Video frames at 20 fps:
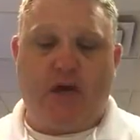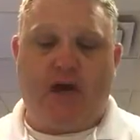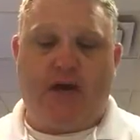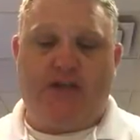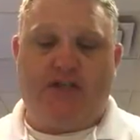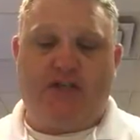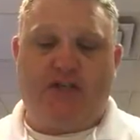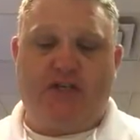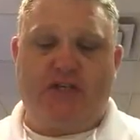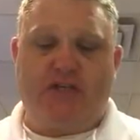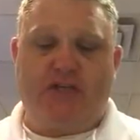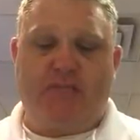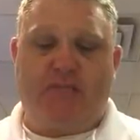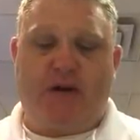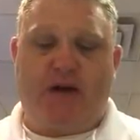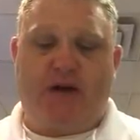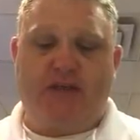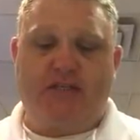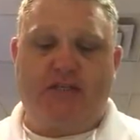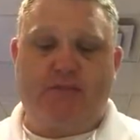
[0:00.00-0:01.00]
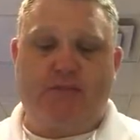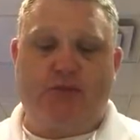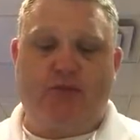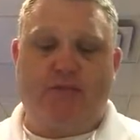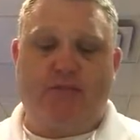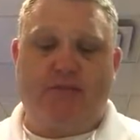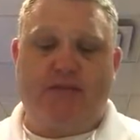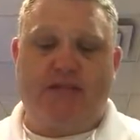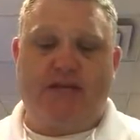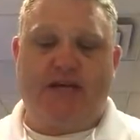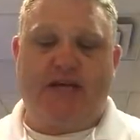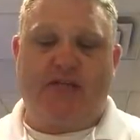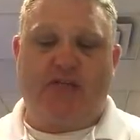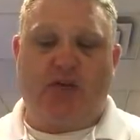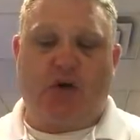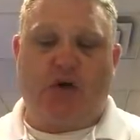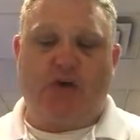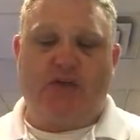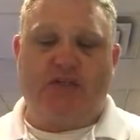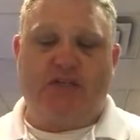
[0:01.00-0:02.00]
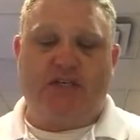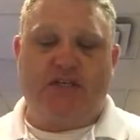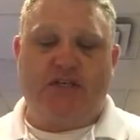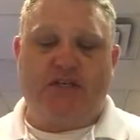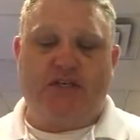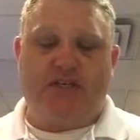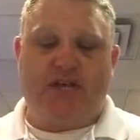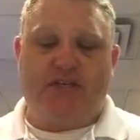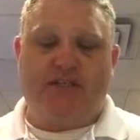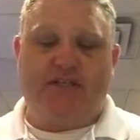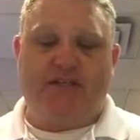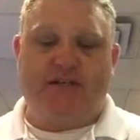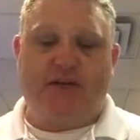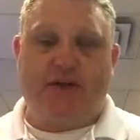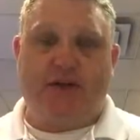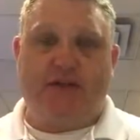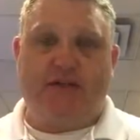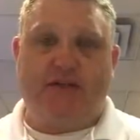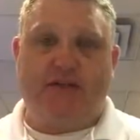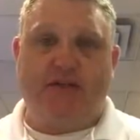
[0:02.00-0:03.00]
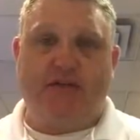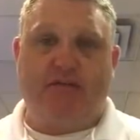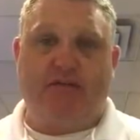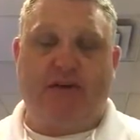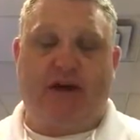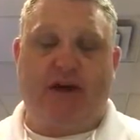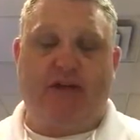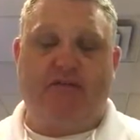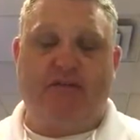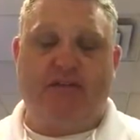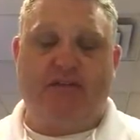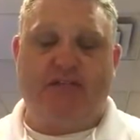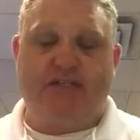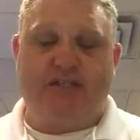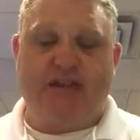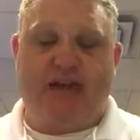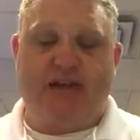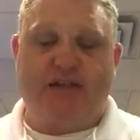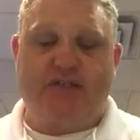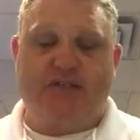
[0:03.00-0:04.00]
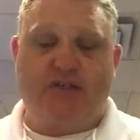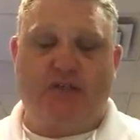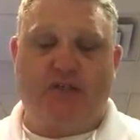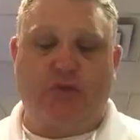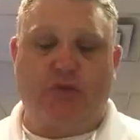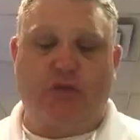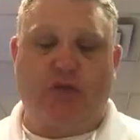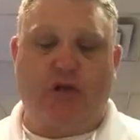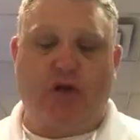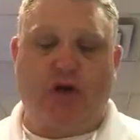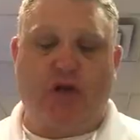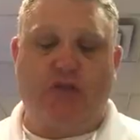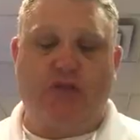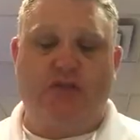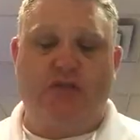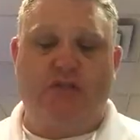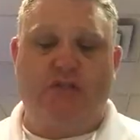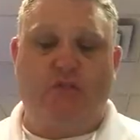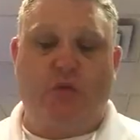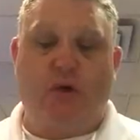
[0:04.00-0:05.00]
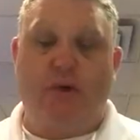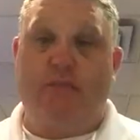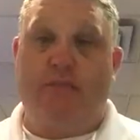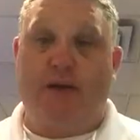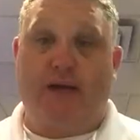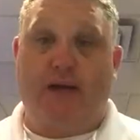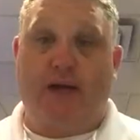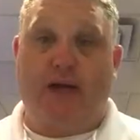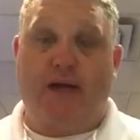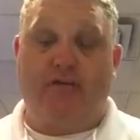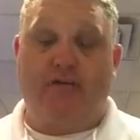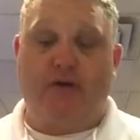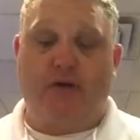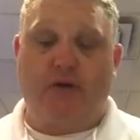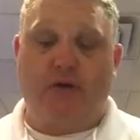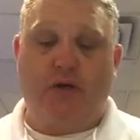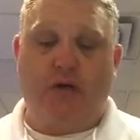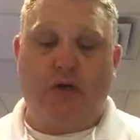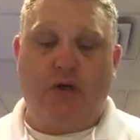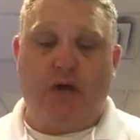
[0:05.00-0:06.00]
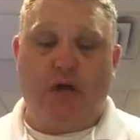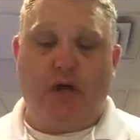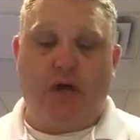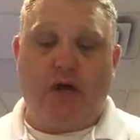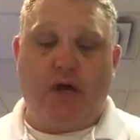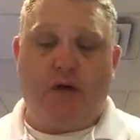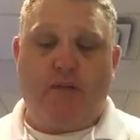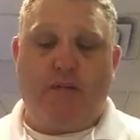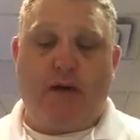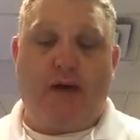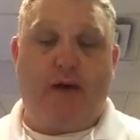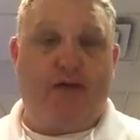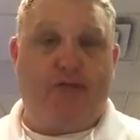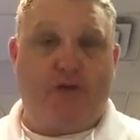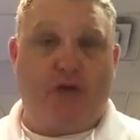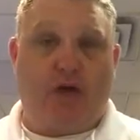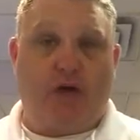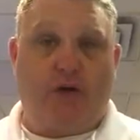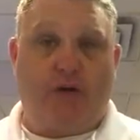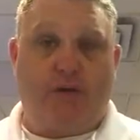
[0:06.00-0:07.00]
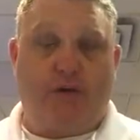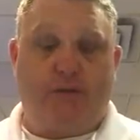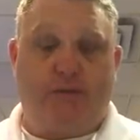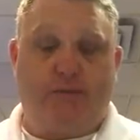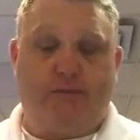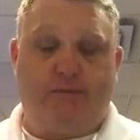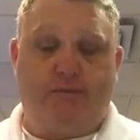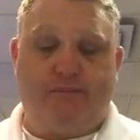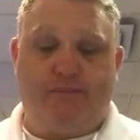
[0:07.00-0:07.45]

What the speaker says: It's just impossible to possess all the skills necessary to survive a disaster, regardless of what MacGyver may have taught you.